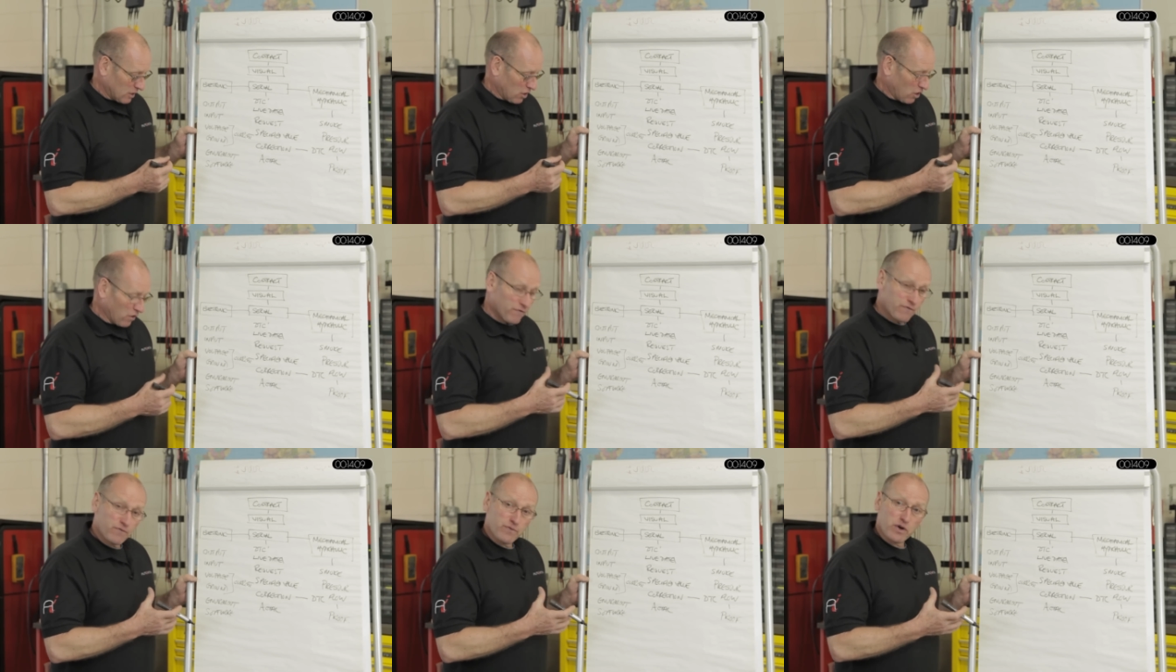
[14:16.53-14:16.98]

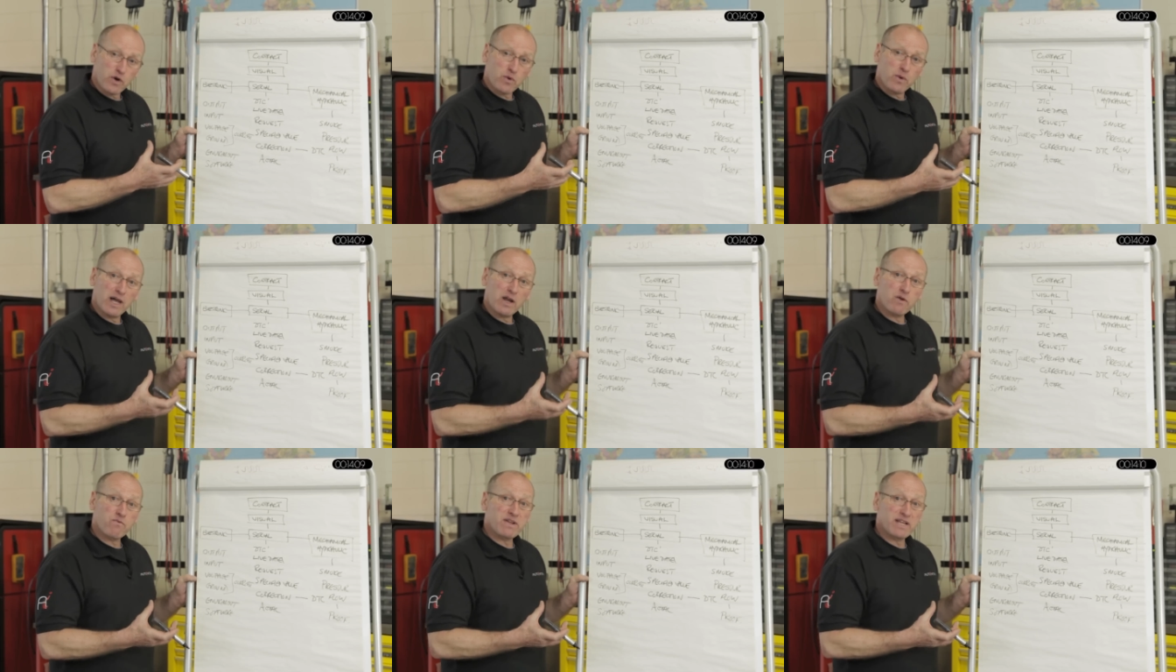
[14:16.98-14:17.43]
often
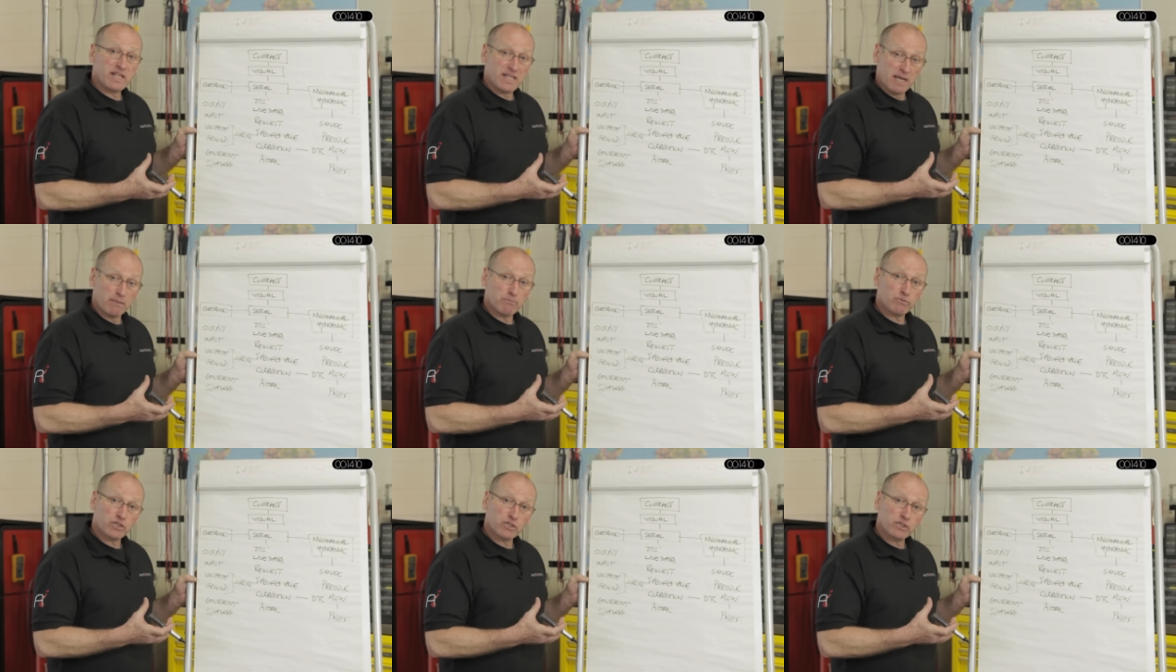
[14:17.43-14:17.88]
require
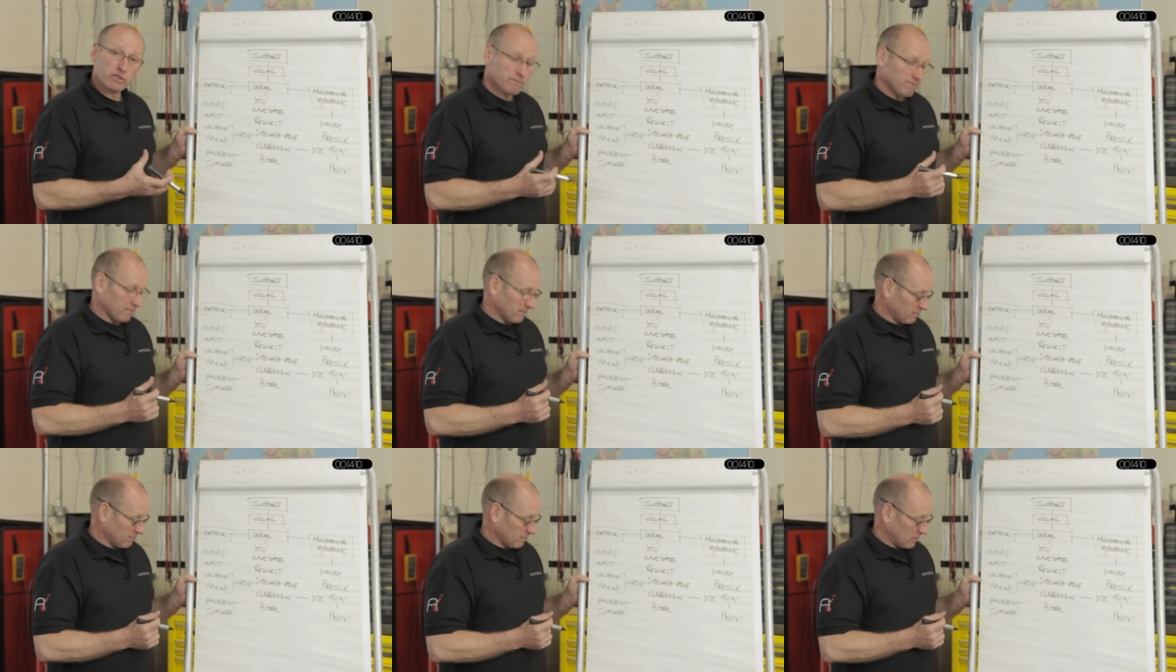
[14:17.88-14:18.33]
readaption.
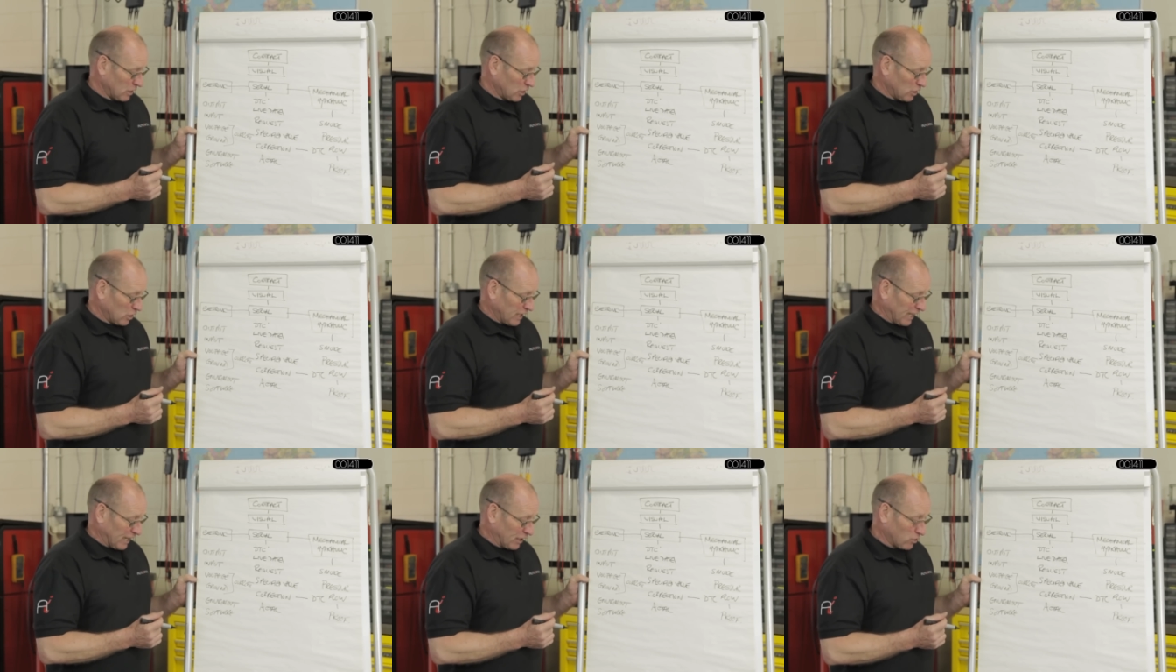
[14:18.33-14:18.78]

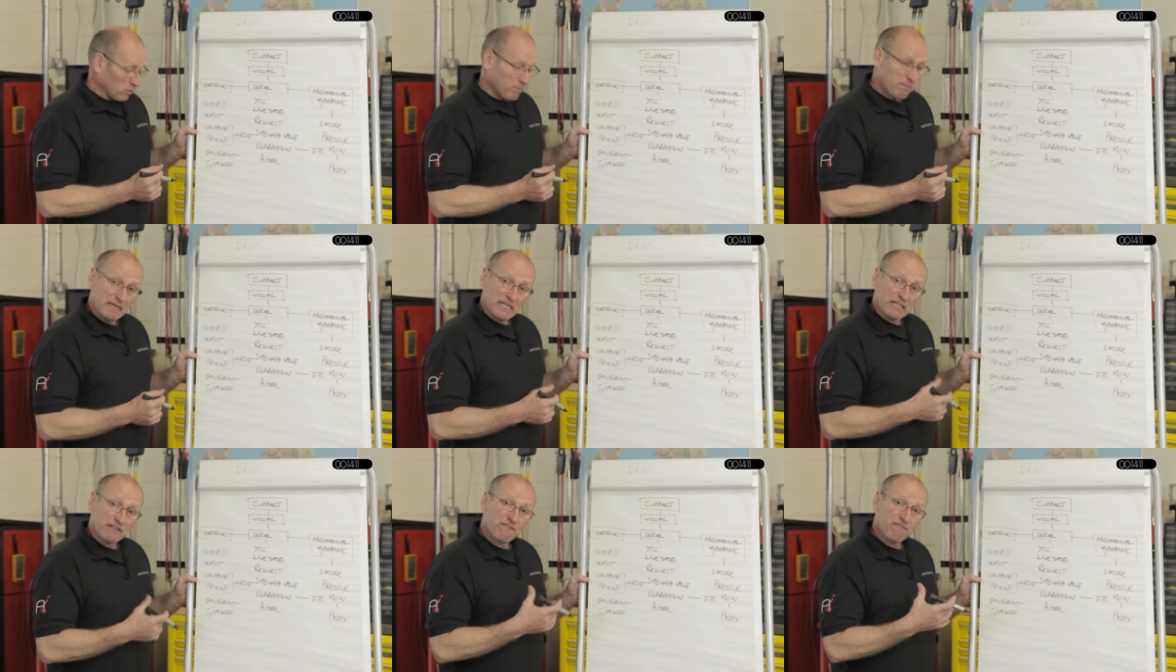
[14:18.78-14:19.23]
It could
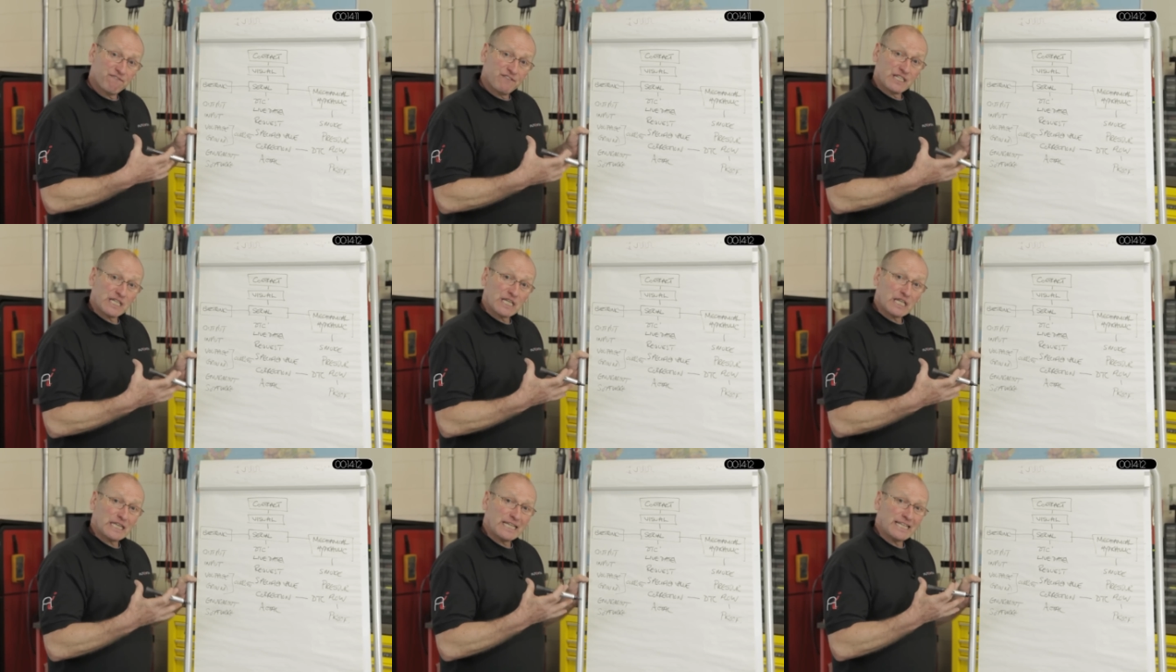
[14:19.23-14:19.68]
be it's
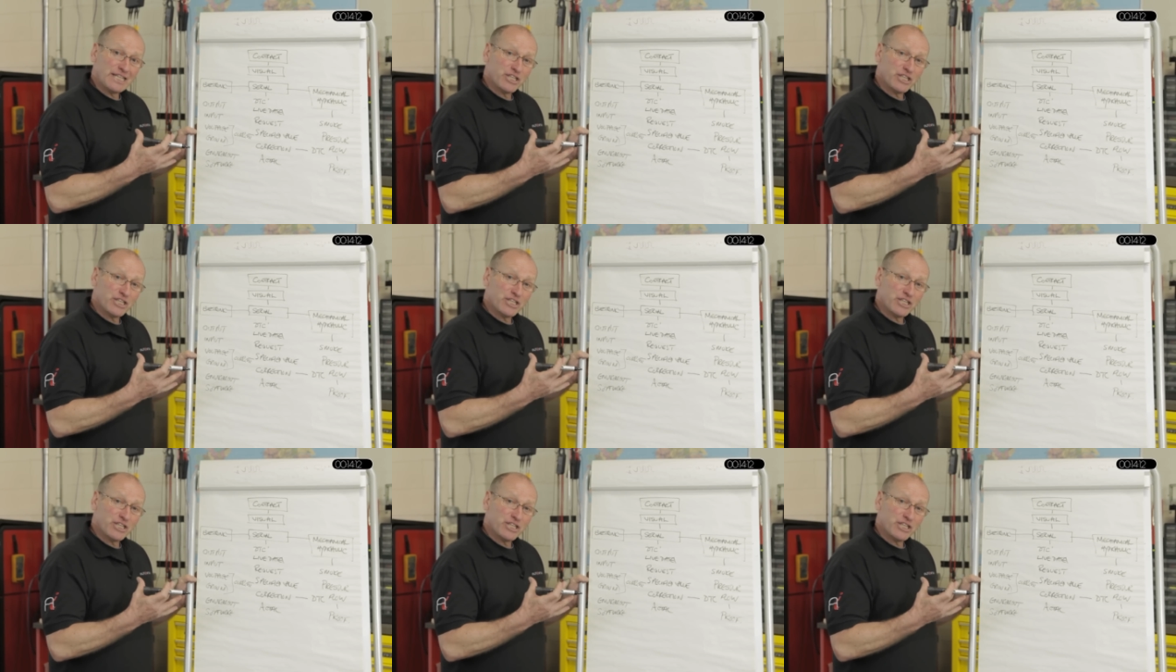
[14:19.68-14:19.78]
physically